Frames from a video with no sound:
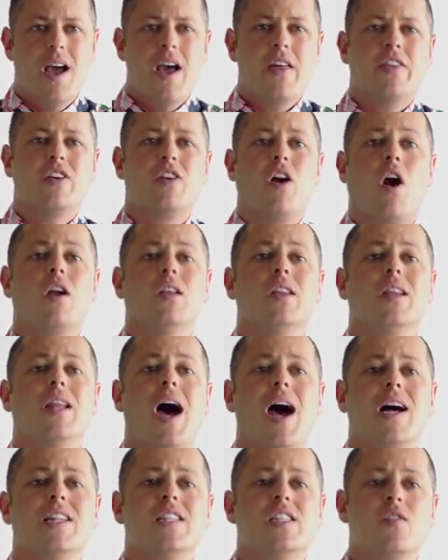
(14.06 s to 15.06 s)
There are
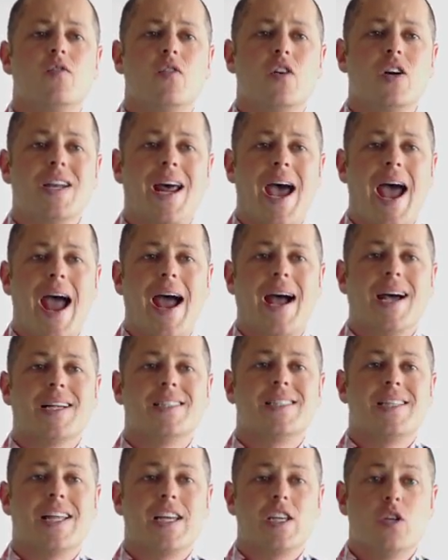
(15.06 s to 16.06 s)
lots of good
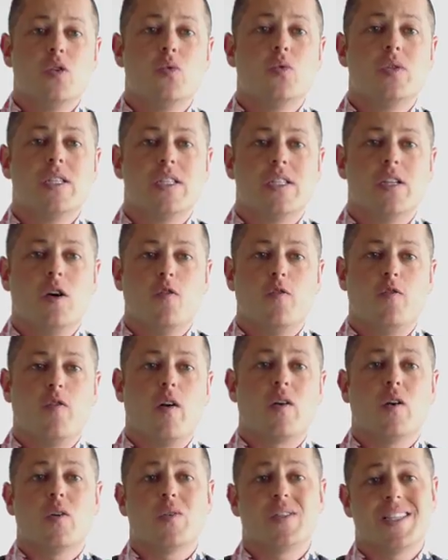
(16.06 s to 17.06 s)
ads that use still
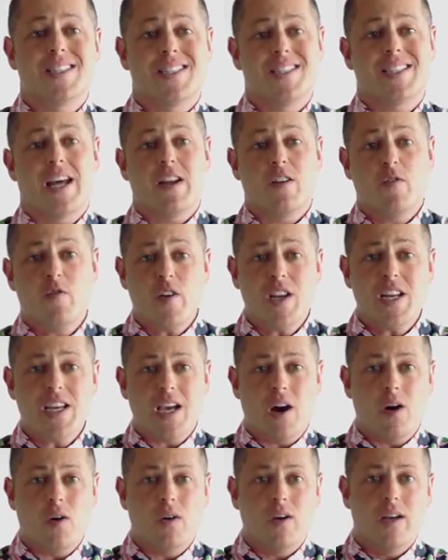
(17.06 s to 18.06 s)
photos instead of
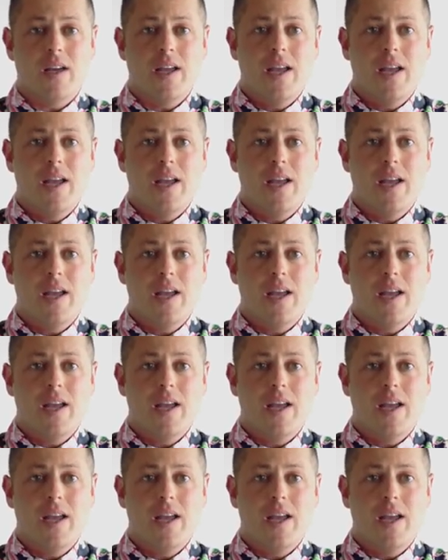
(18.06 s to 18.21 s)
video.